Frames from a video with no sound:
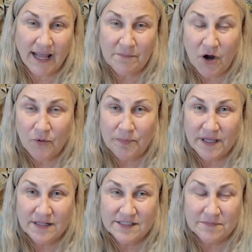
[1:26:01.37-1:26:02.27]
I'm
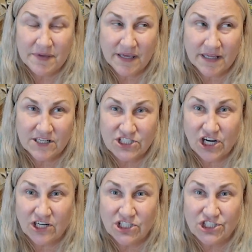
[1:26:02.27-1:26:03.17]
hoping to make it
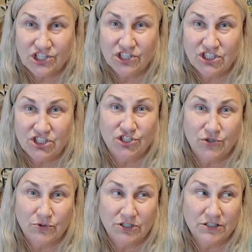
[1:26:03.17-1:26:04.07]
junk journal
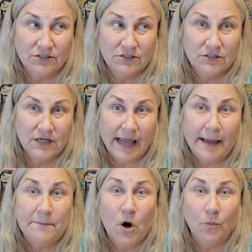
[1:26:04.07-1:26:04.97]
June.
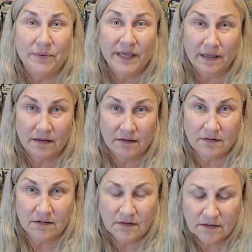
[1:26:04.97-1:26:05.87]
I'm hoping.
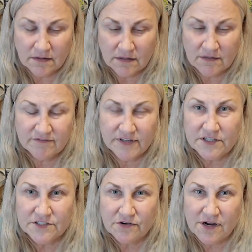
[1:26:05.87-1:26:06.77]

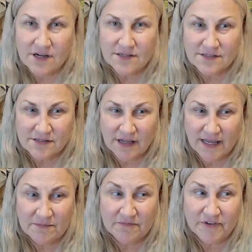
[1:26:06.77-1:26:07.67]
Fingers crossed, I
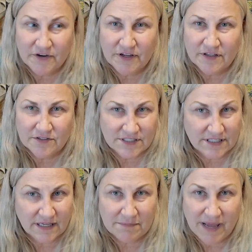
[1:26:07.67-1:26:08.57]
am very close to
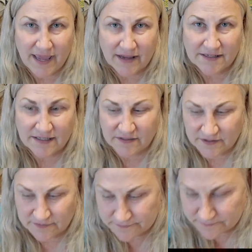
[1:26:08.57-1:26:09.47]
getting my act together.